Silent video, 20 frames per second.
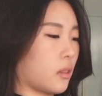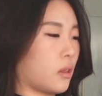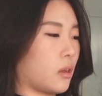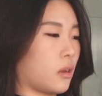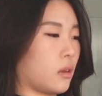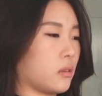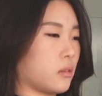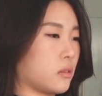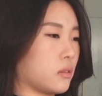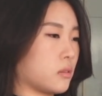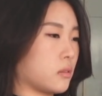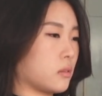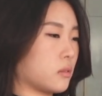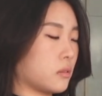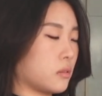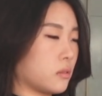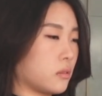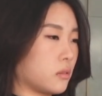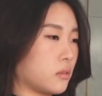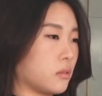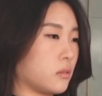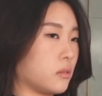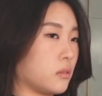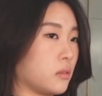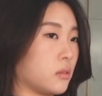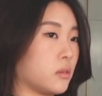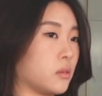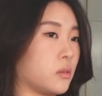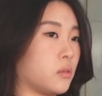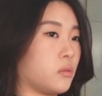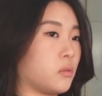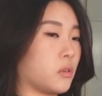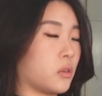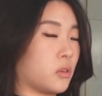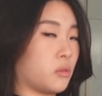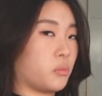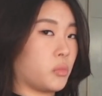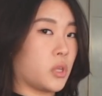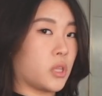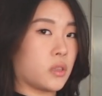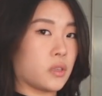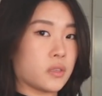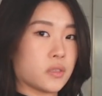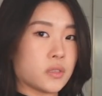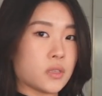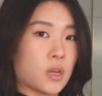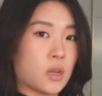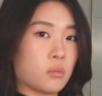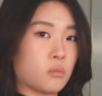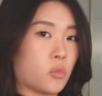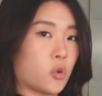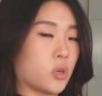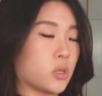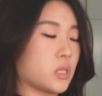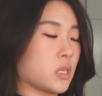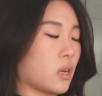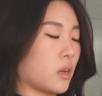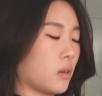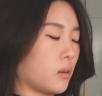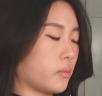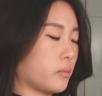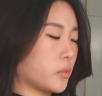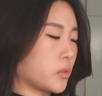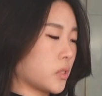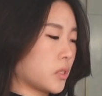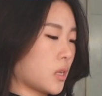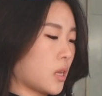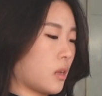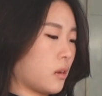Right. And repeat this 10 more times.